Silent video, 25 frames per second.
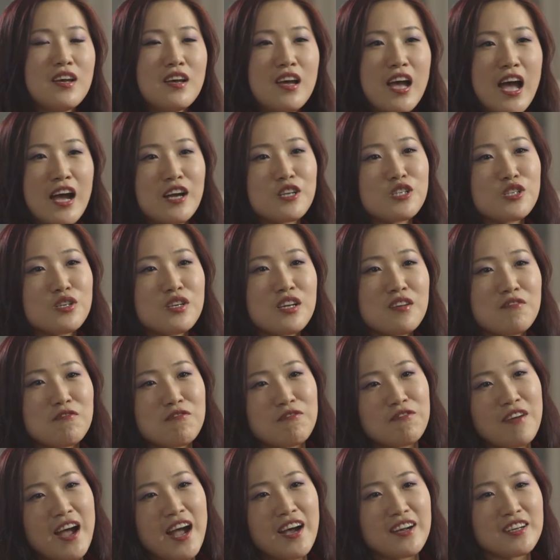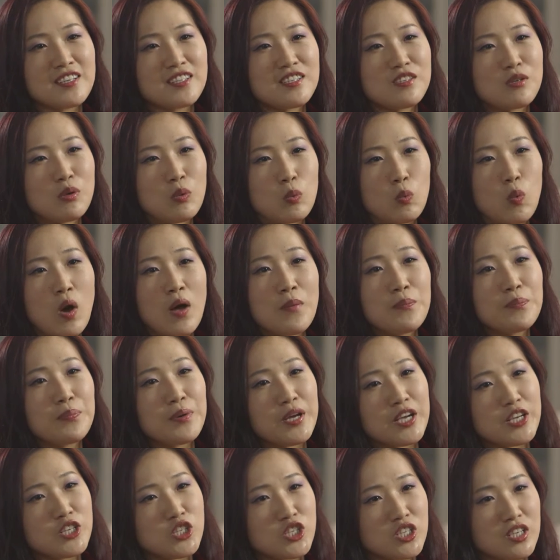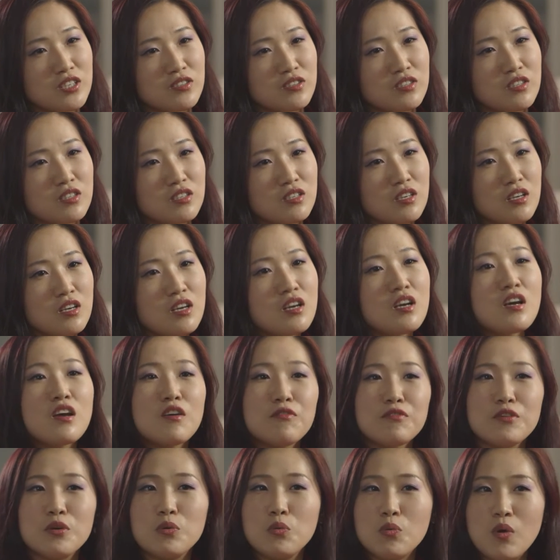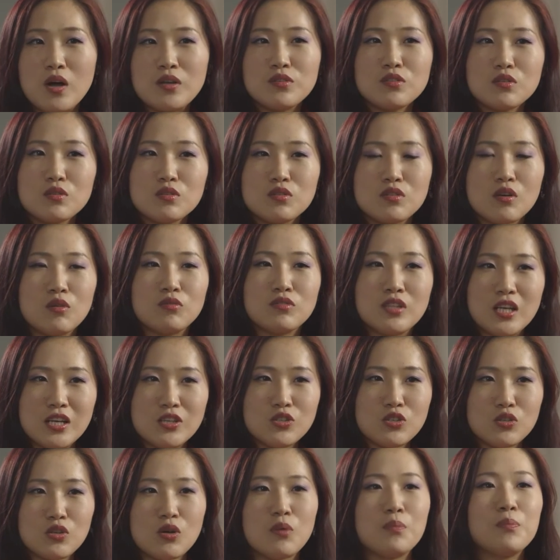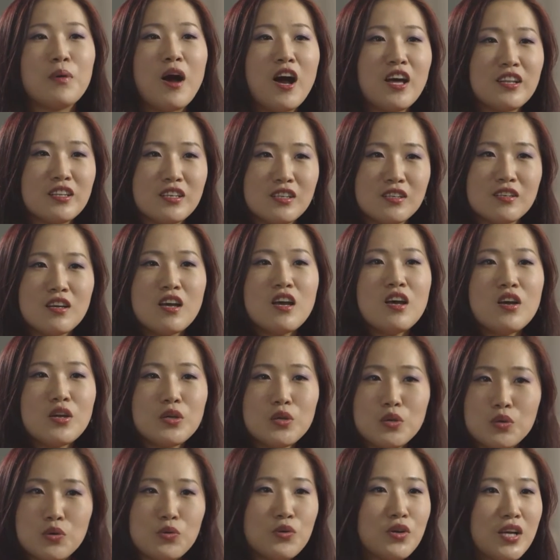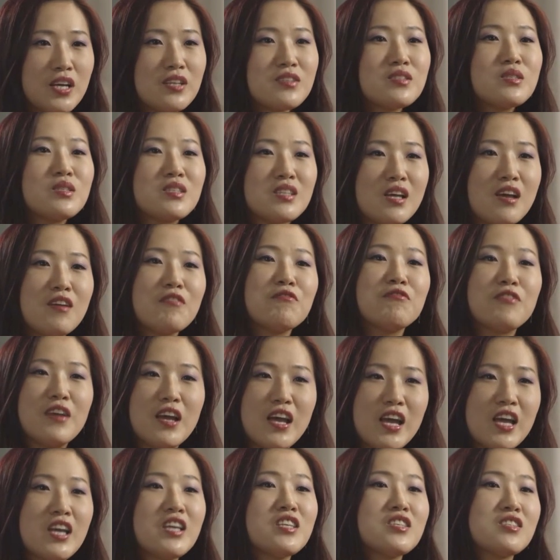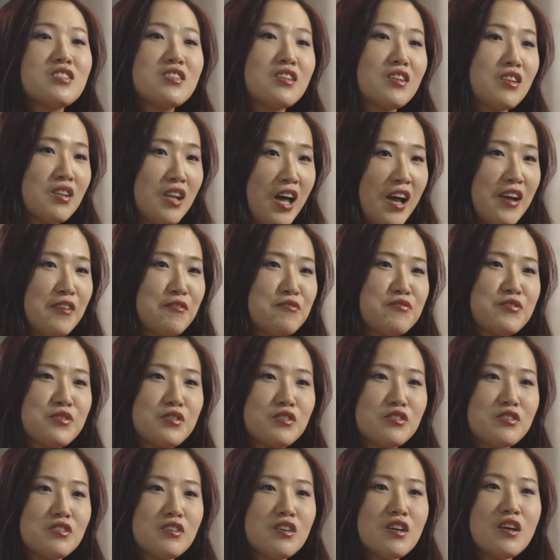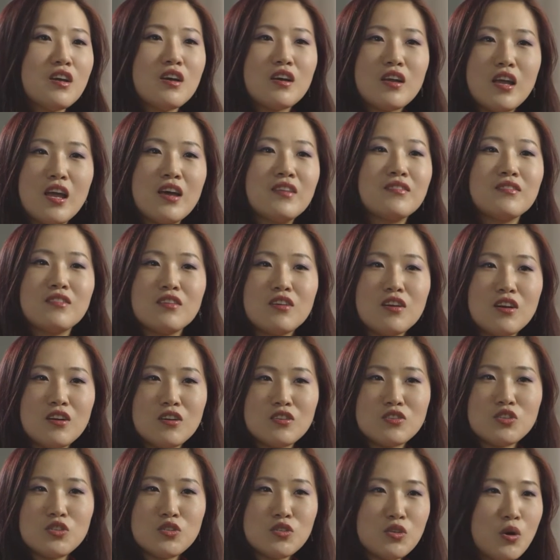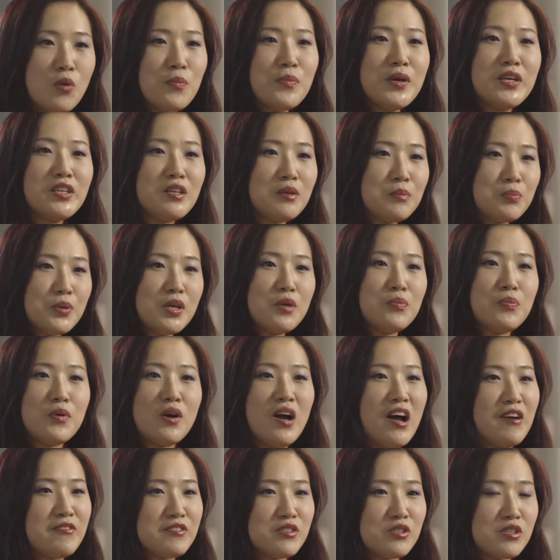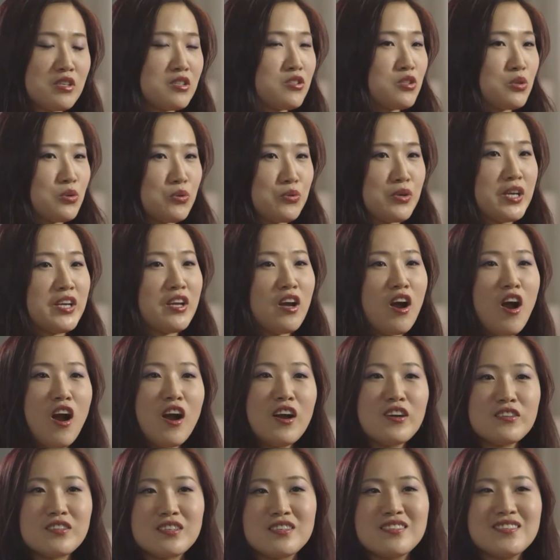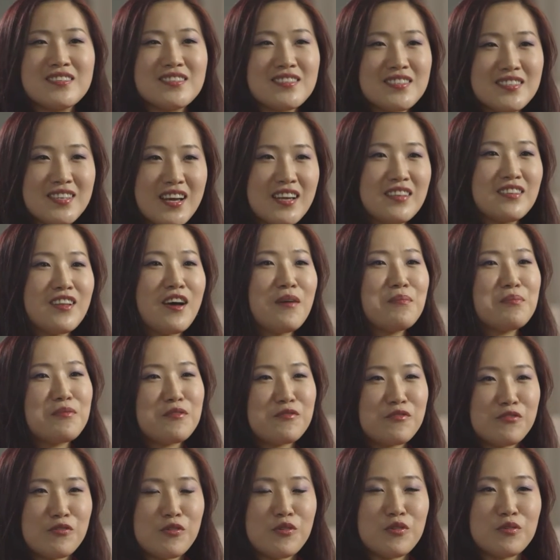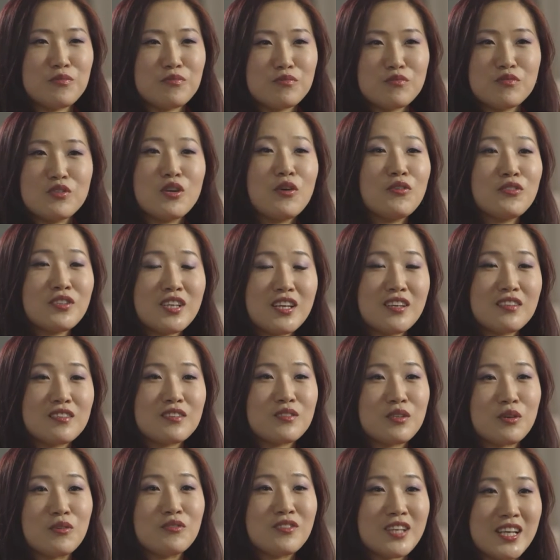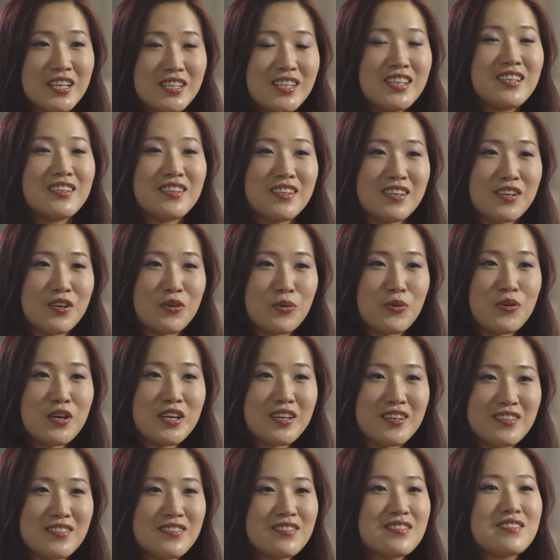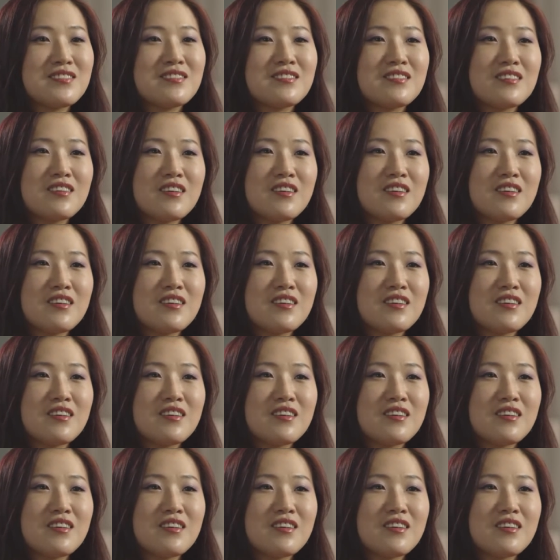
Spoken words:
Actually, in fact, one patient, if you want to donate your body, you can save 8 lives. And there are so many people have this great heart and sign up for donating their organs.